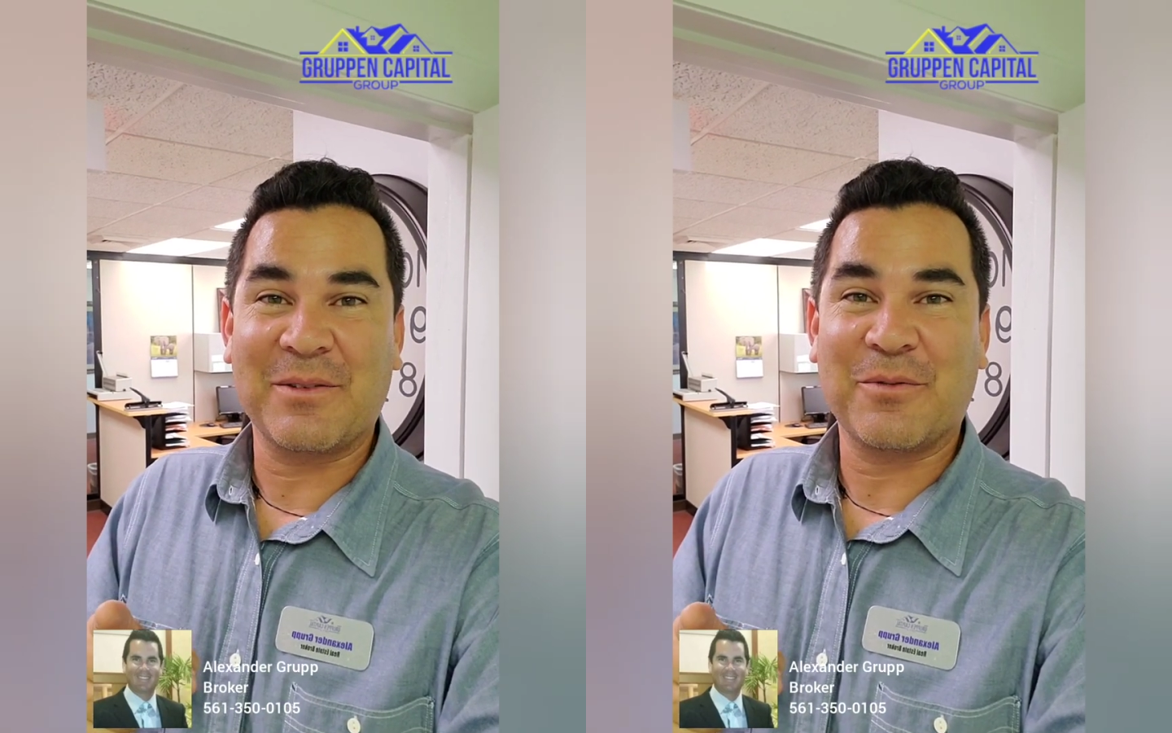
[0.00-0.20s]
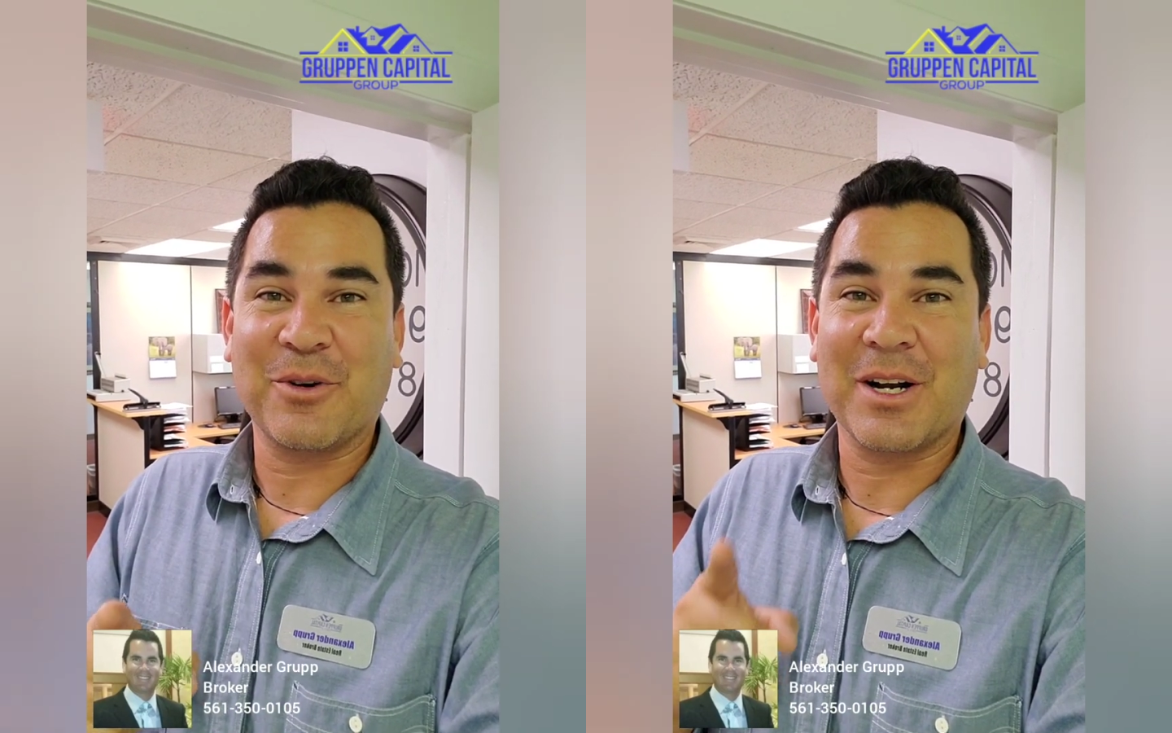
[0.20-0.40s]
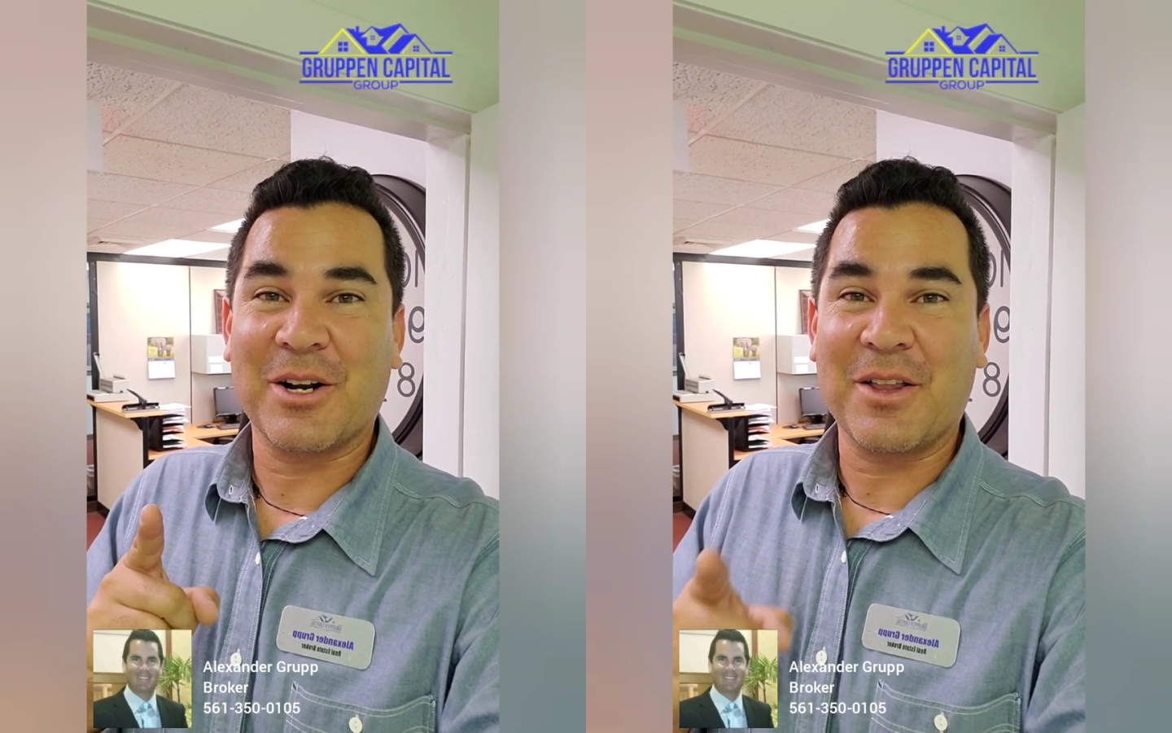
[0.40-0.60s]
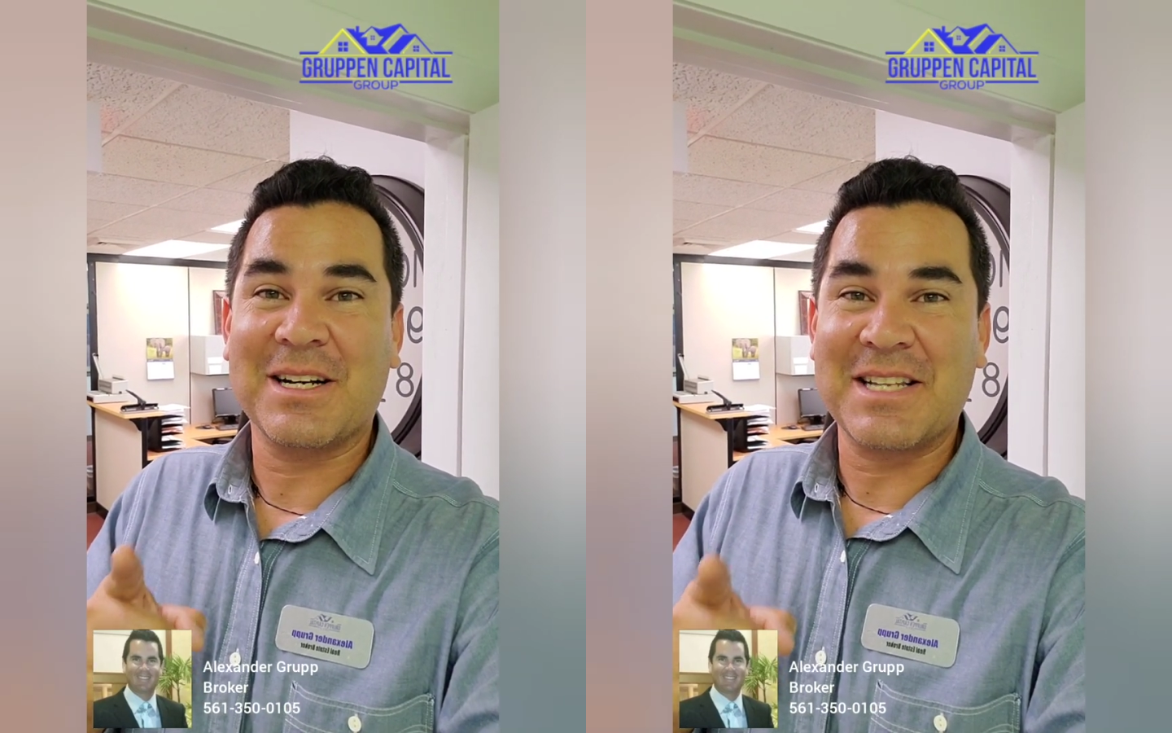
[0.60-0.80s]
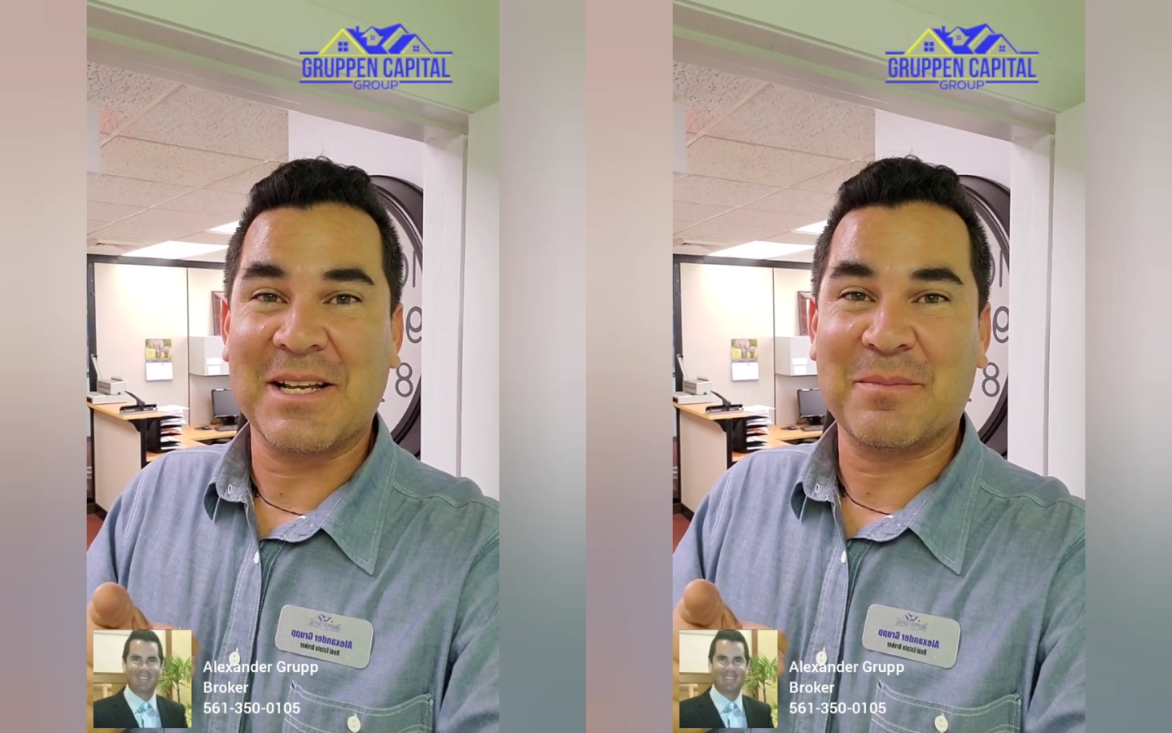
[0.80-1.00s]
for another
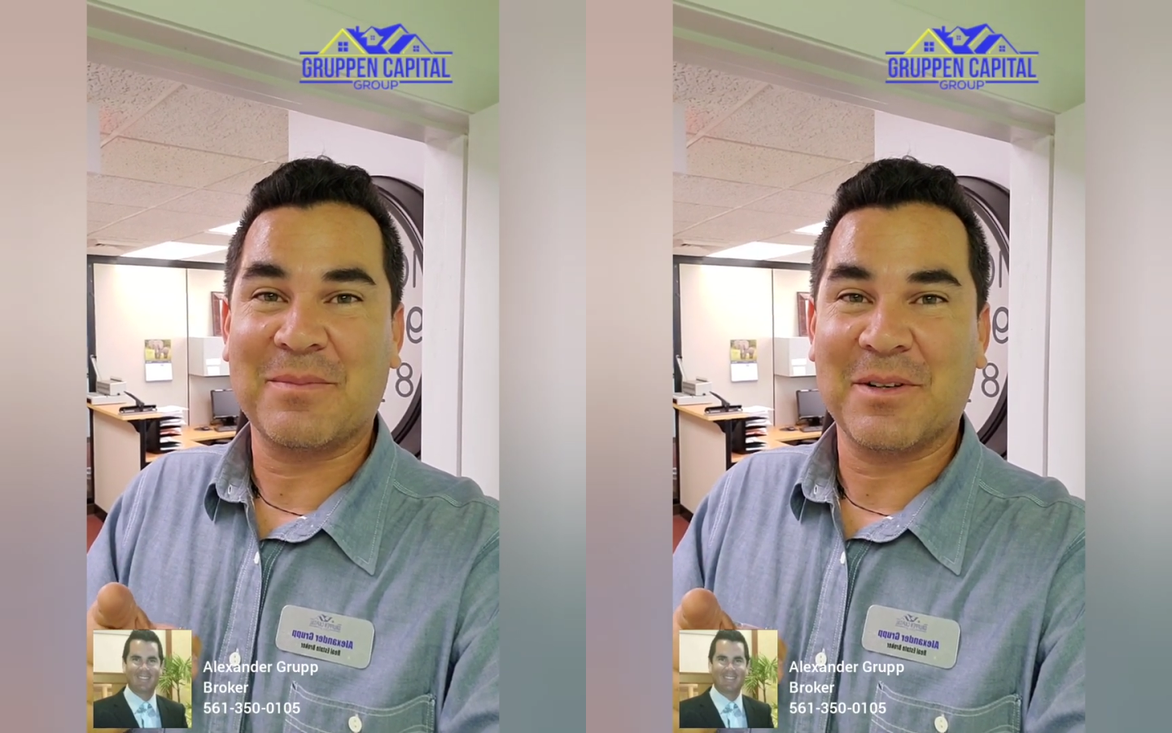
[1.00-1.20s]
tip